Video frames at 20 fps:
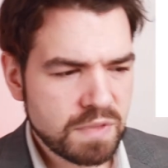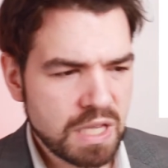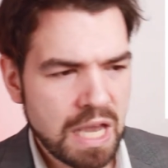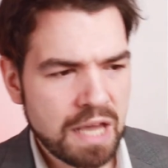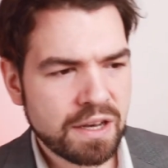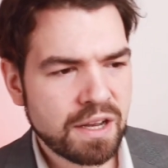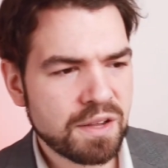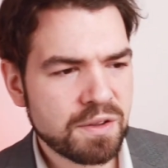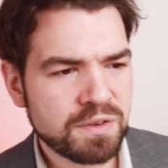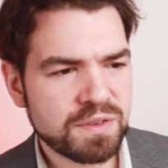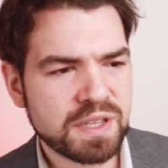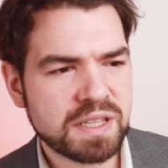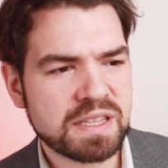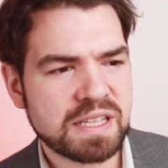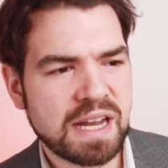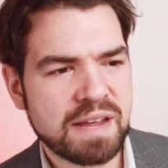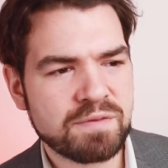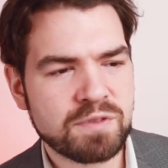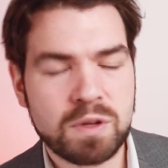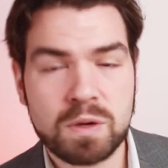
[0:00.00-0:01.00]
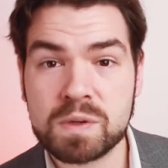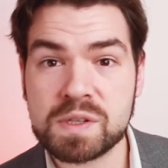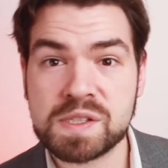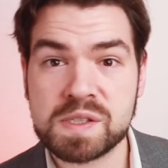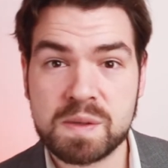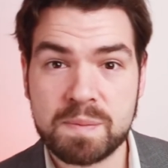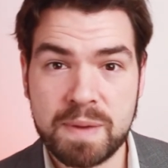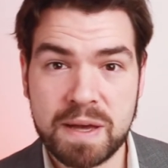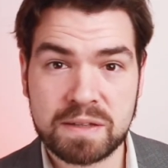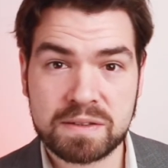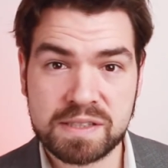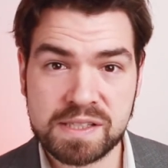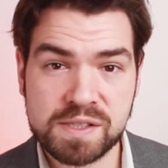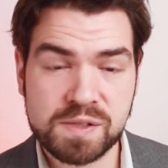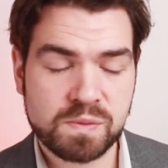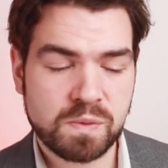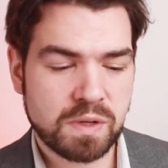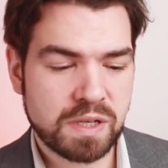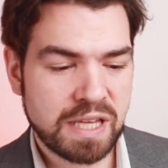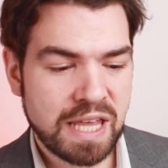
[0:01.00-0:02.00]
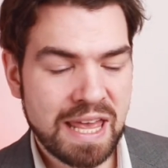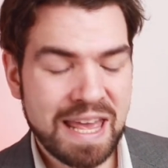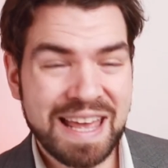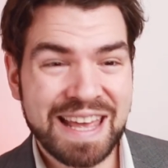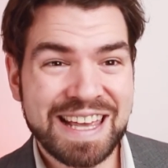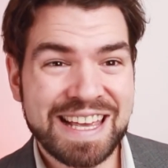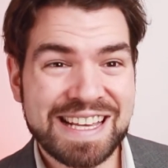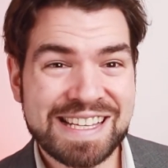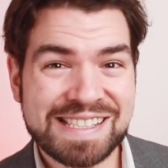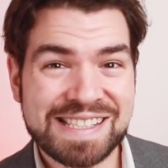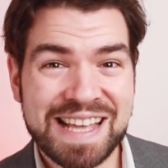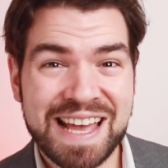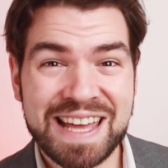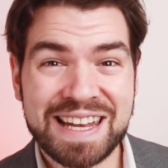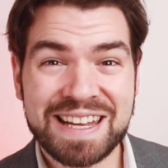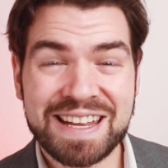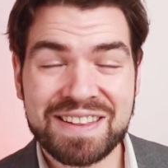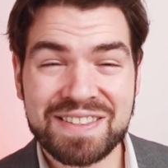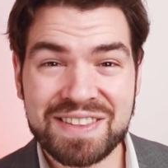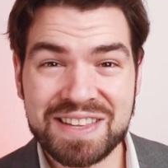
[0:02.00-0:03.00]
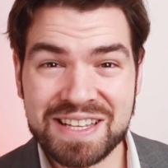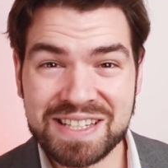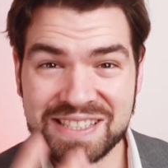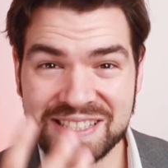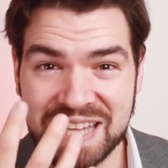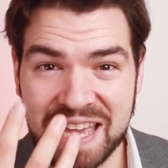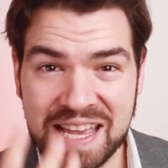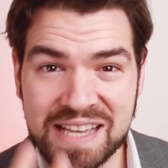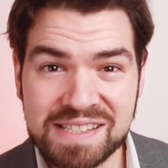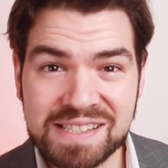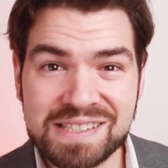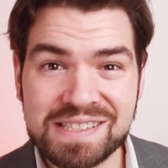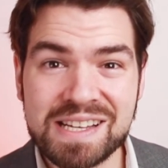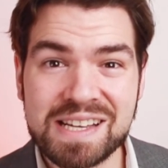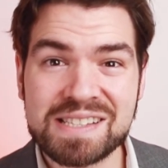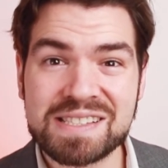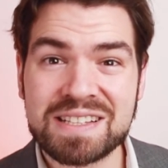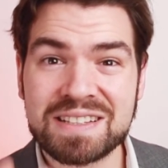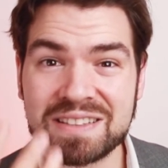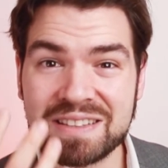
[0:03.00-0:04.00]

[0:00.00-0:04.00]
Another thing that I've noticed about this one is that the taste doesn't